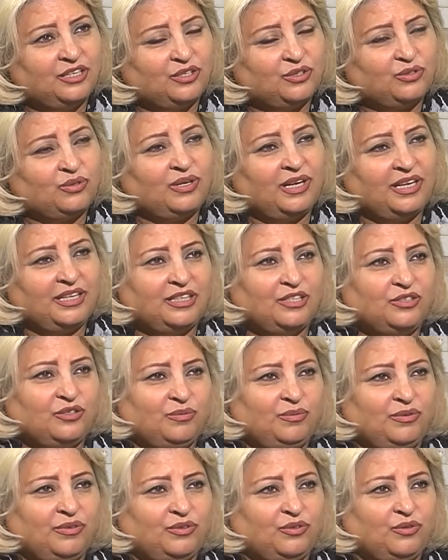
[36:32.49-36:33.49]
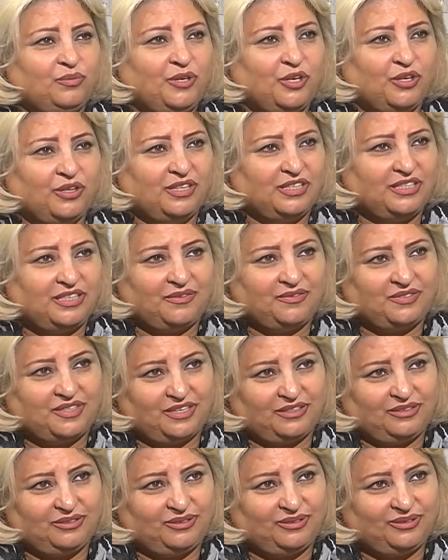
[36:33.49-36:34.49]
So like this, to be on the safe
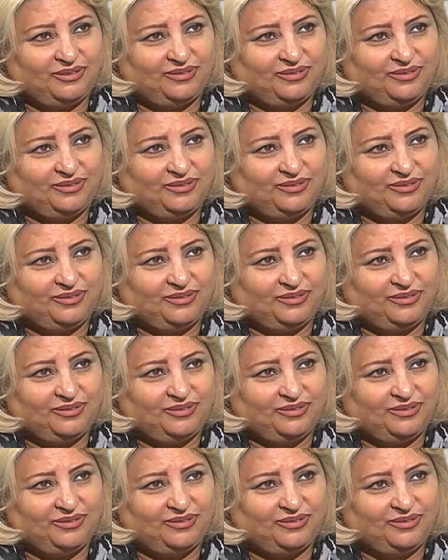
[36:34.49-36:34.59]
side.